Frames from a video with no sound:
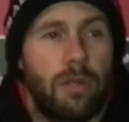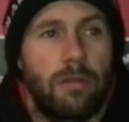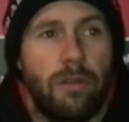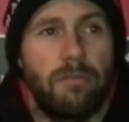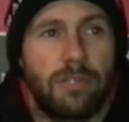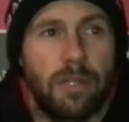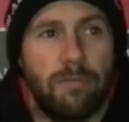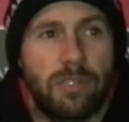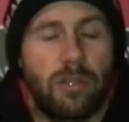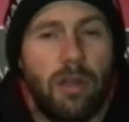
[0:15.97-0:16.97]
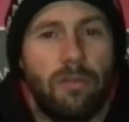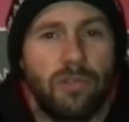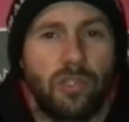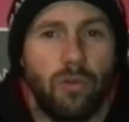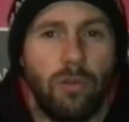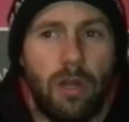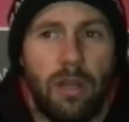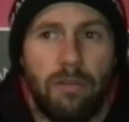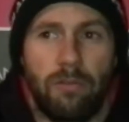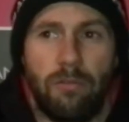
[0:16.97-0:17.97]
although it was tight on the
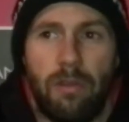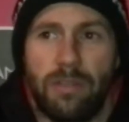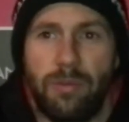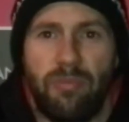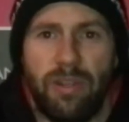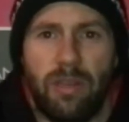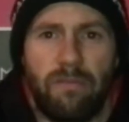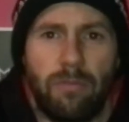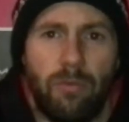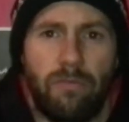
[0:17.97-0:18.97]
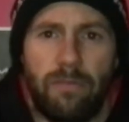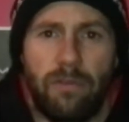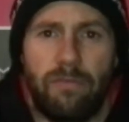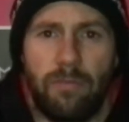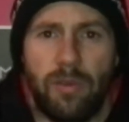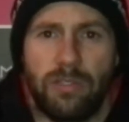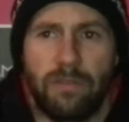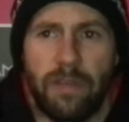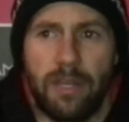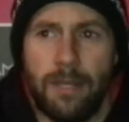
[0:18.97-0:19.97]
scoreline, I thought we were actually pretty comfortable for most
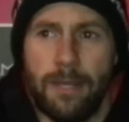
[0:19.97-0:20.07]
of it.